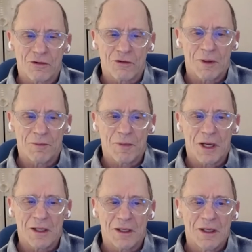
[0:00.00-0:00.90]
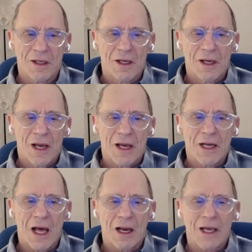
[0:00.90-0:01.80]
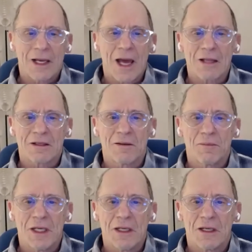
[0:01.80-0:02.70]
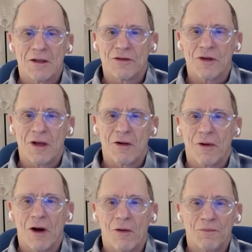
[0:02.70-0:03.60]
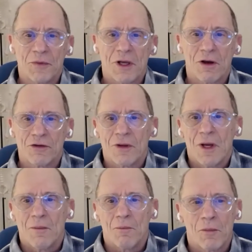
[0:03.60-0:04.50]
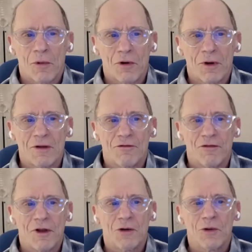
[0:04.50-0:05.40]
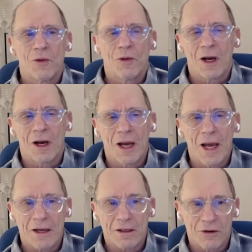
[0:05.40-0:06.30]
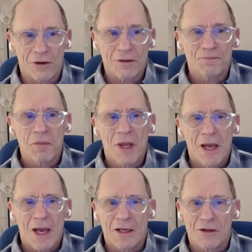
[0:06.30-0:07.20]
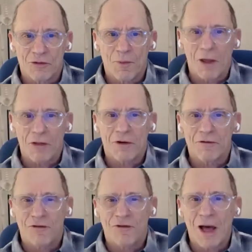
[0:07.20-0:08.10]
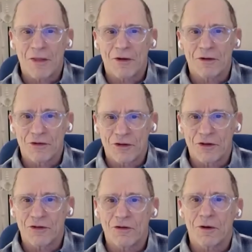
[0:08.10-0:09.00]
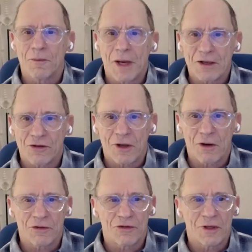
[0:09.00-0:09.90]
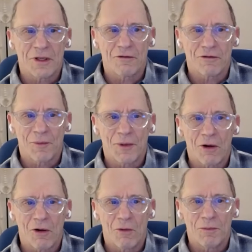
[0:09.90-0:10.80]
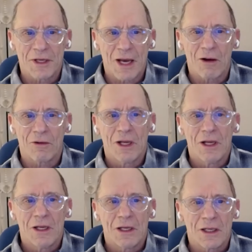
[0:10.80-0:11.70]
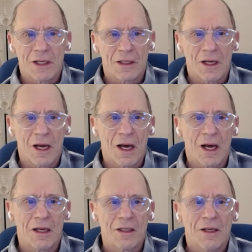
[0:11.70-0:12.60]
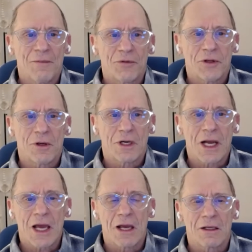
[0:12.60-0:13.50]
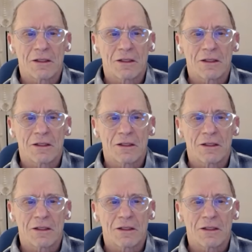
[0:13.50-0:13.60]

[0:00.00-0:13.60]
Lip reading: treatment. And Nale got to meet his hero because Murray flew Hector and his mother and father and sister to Mexico City from their hometown in Tordano,